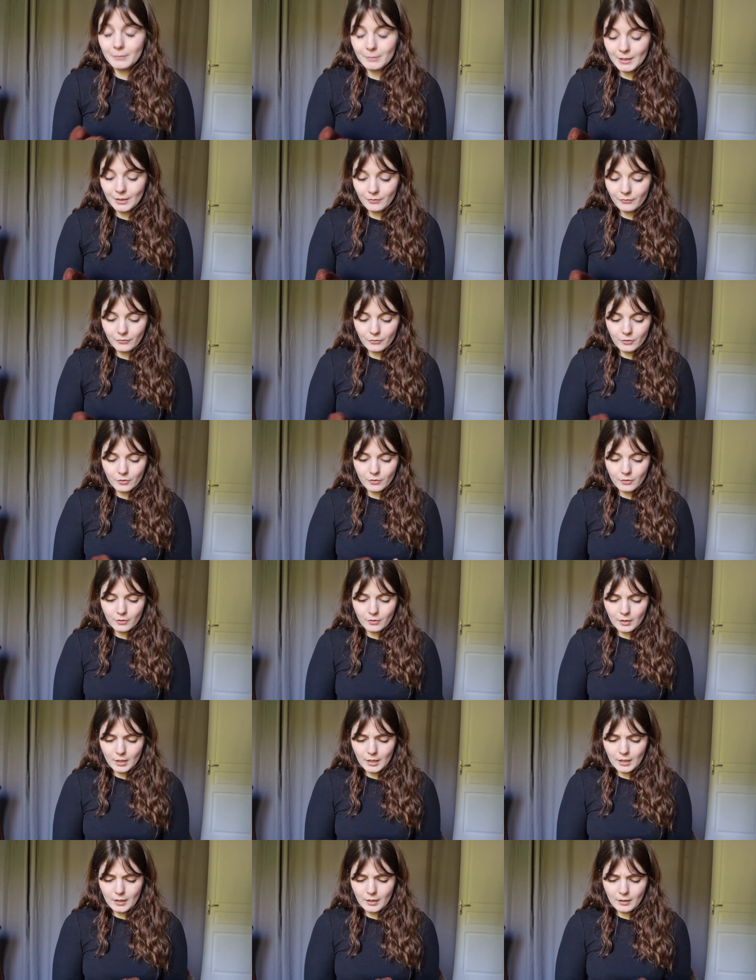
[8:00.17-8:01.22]
me
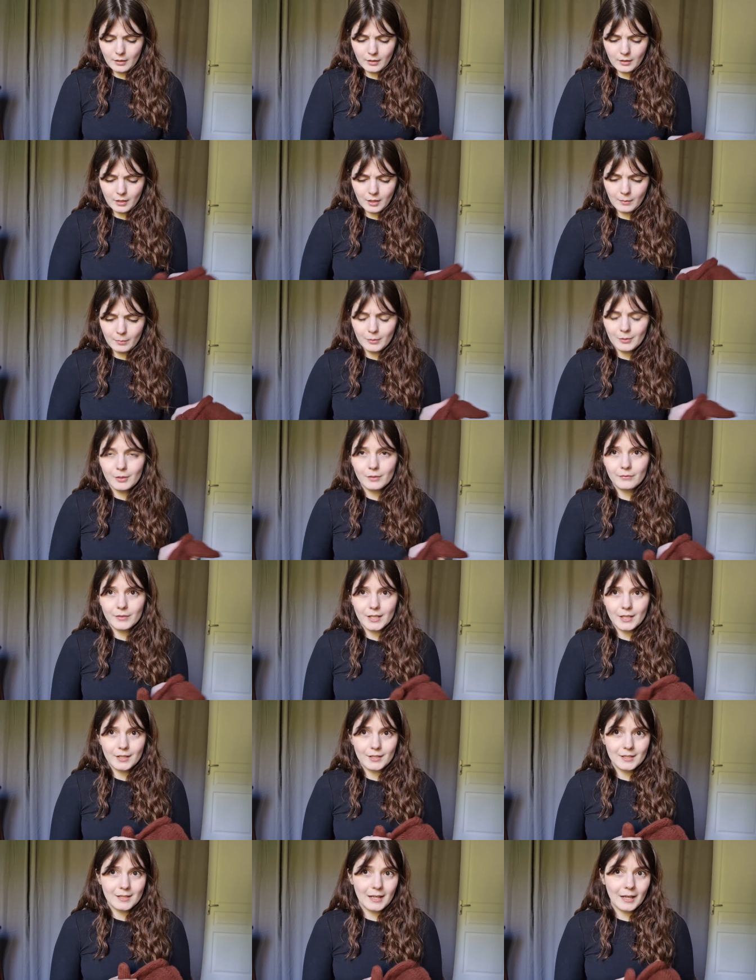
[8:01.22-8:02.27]
for a couple of
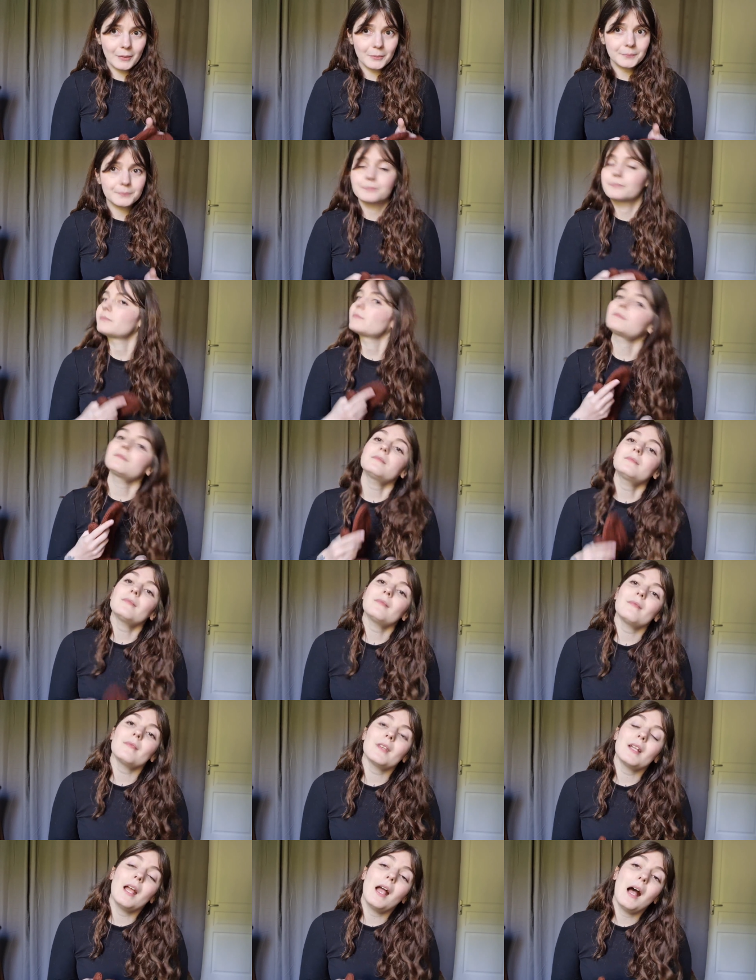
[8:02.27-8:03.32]
years now,
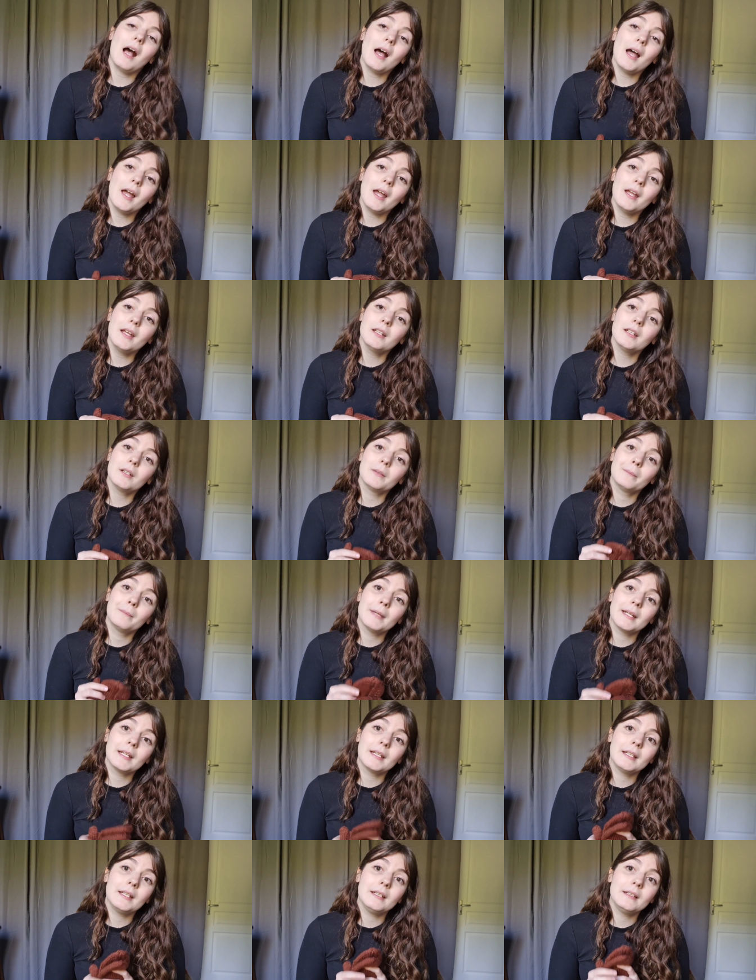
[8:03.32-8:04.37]
I
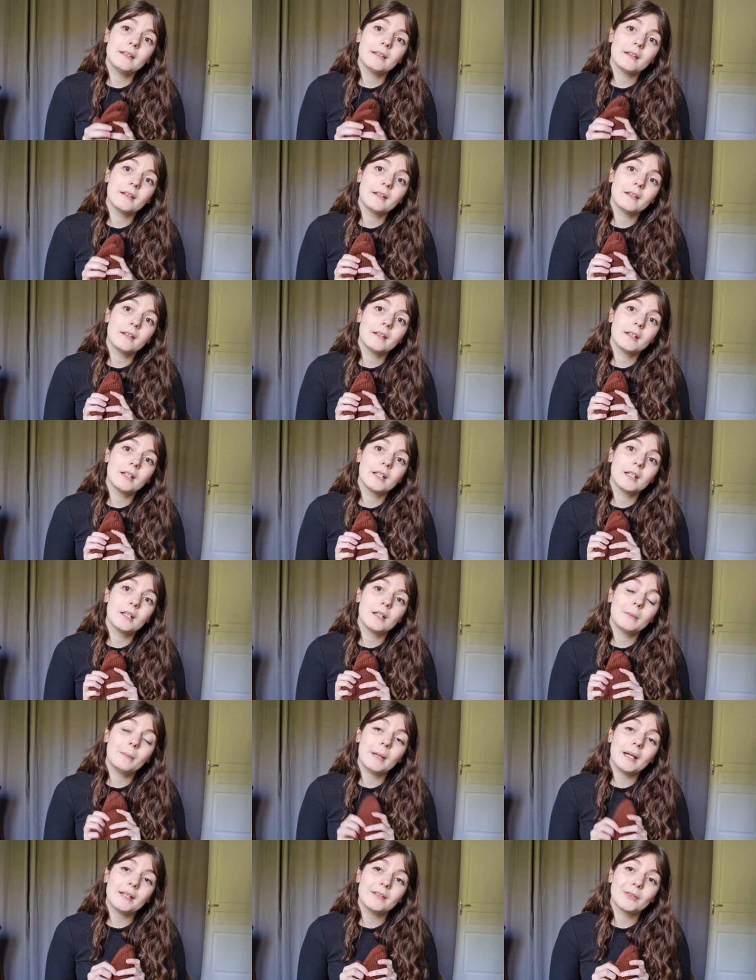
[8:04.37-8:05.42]
made a
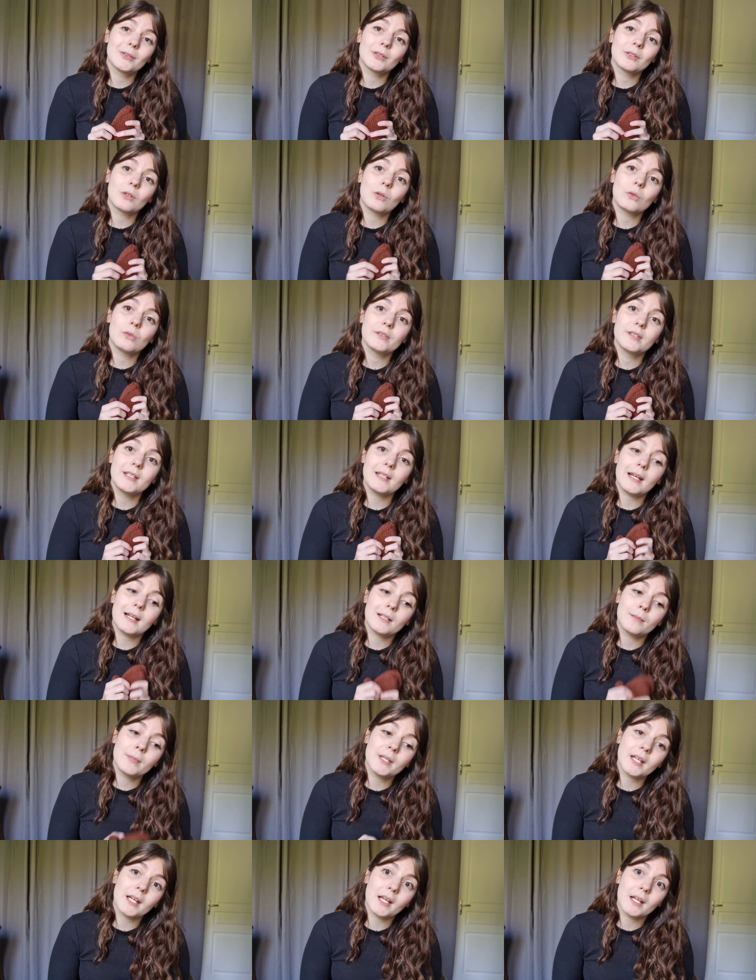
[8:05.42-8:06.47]
pattern called the
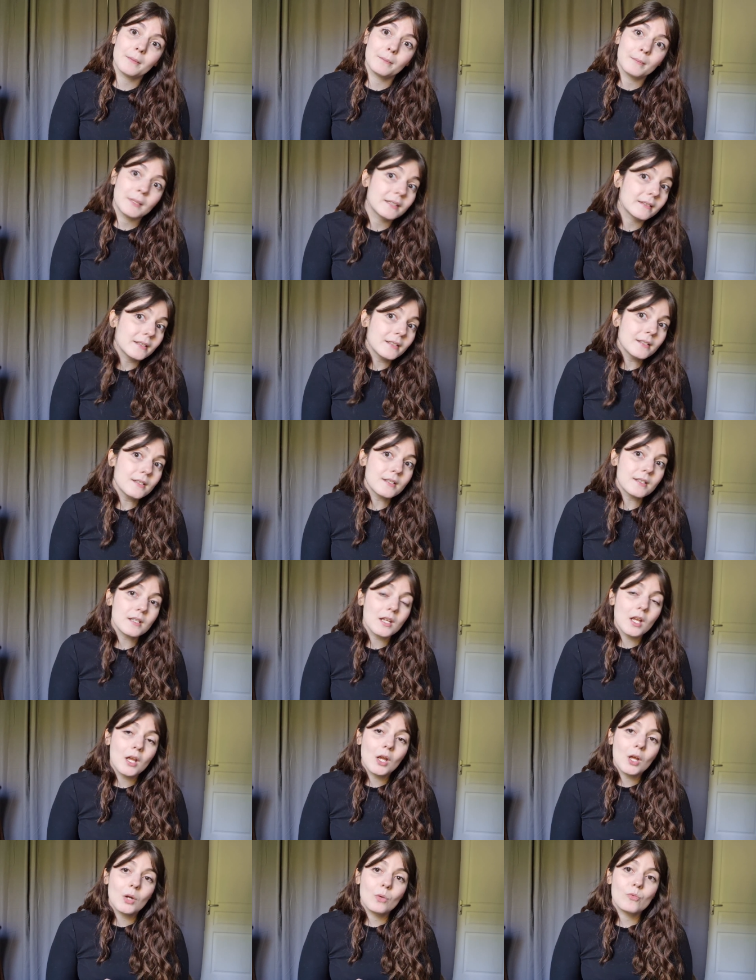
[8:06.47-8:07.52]
Albira mittens,
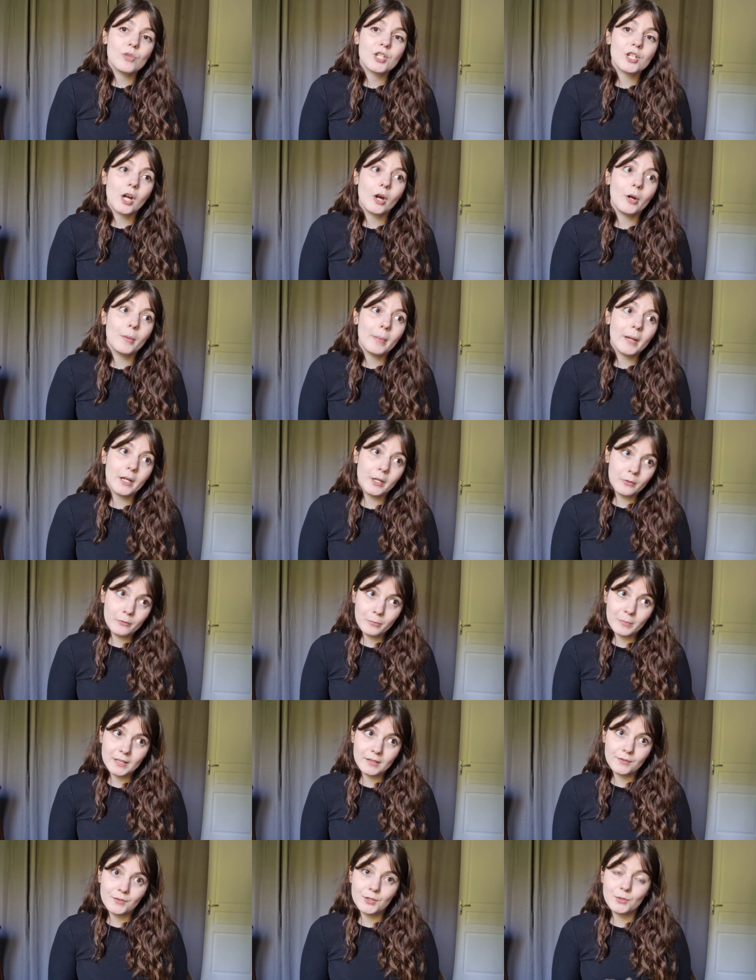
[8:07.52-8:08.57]
which are a pair of
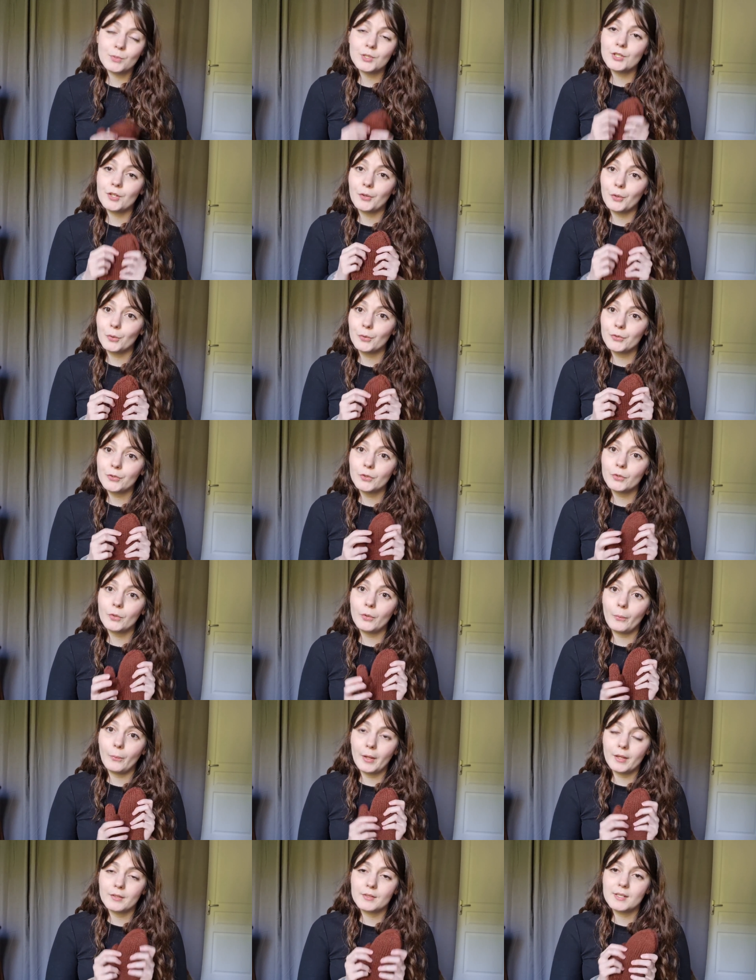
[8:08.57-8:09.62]
mittens which are also
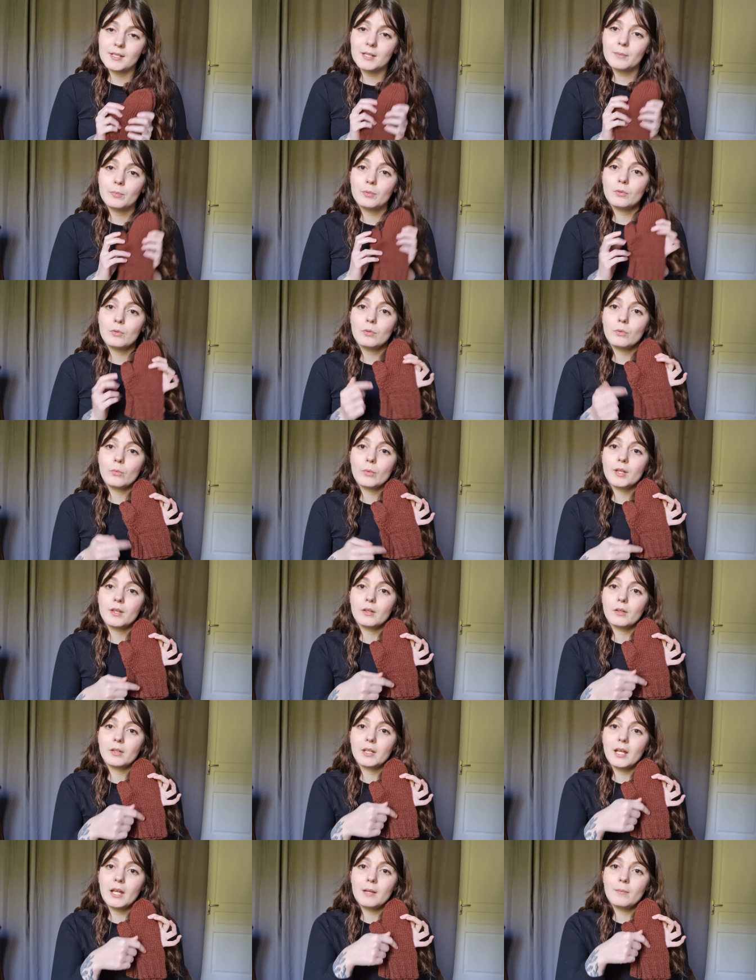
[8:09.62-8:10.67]
rather simple, with
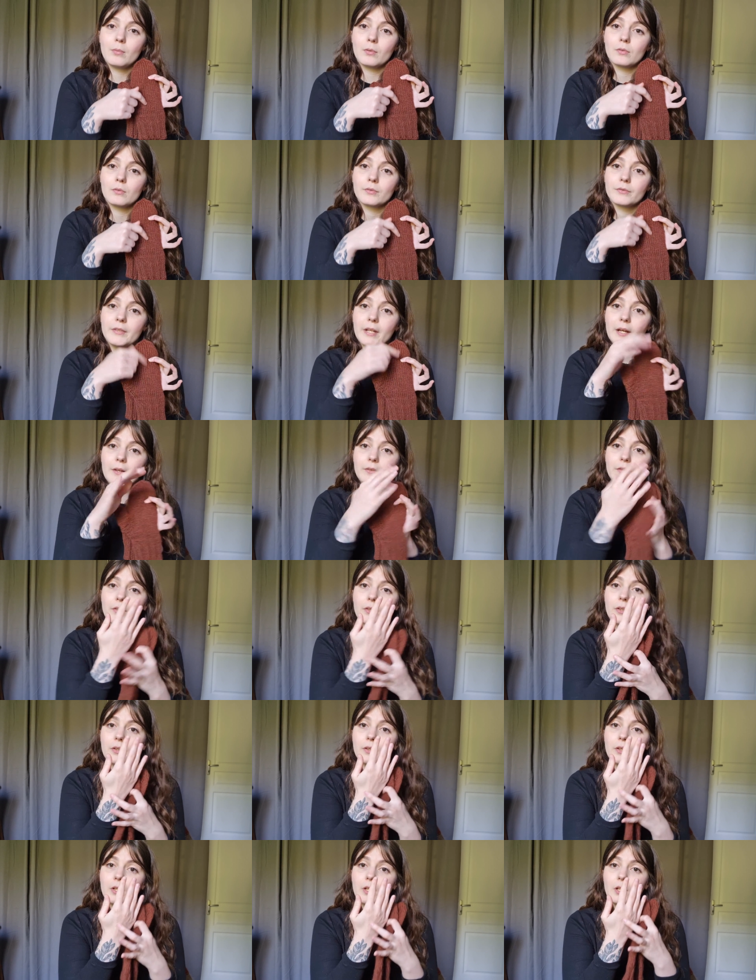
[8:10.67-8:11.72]
a cable down
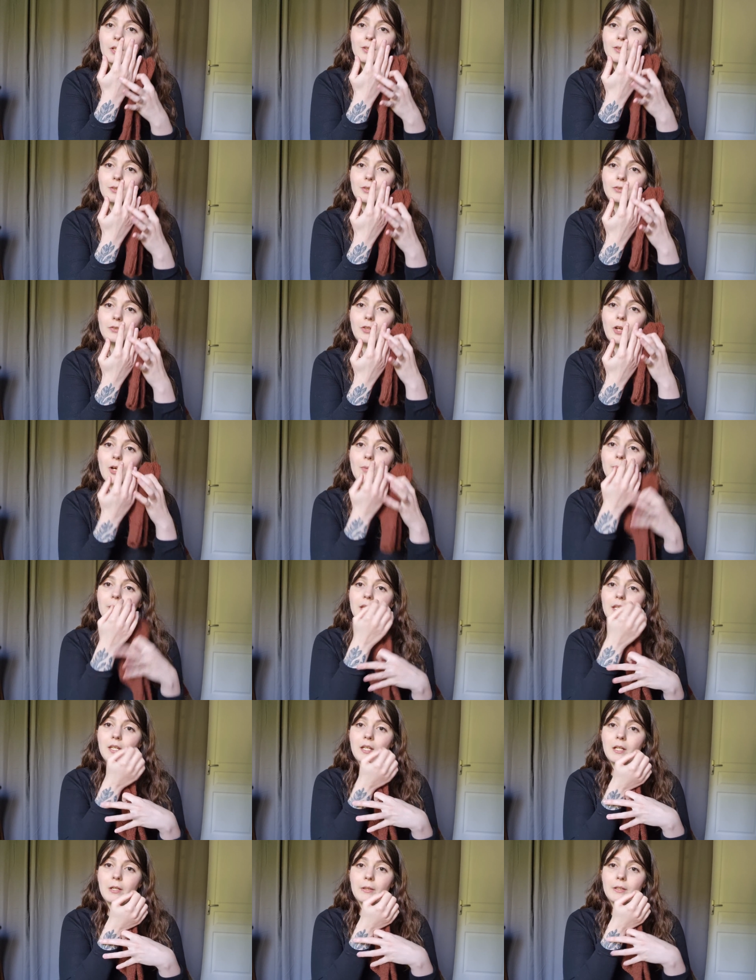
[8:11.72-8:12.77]
the top
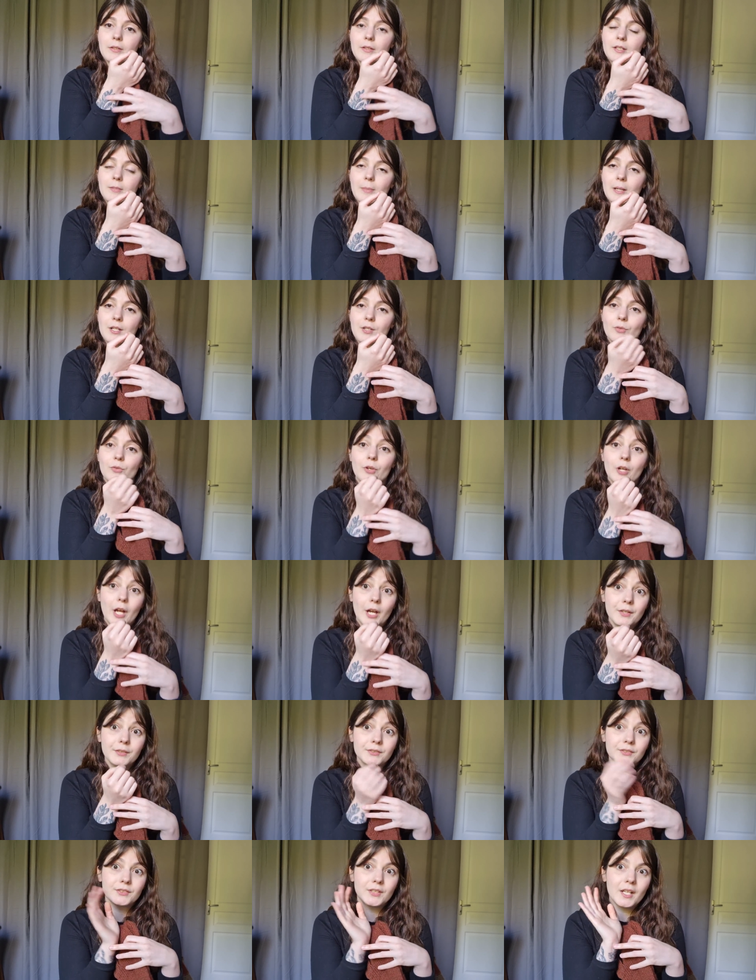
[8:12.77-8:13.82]
here and a special
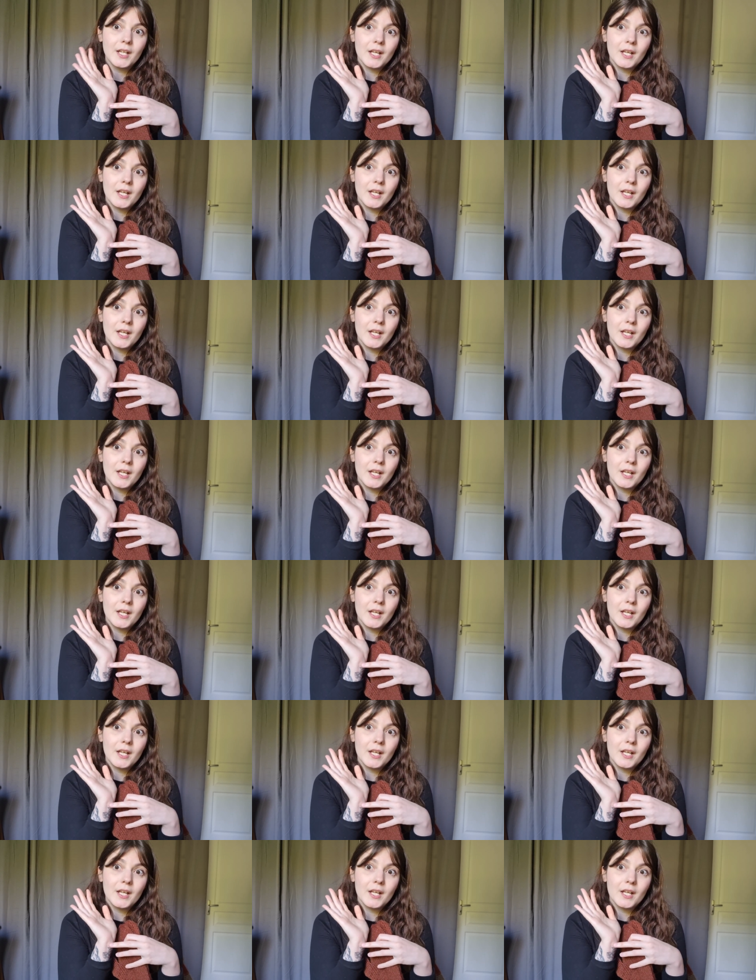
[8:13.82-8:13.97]
cuff,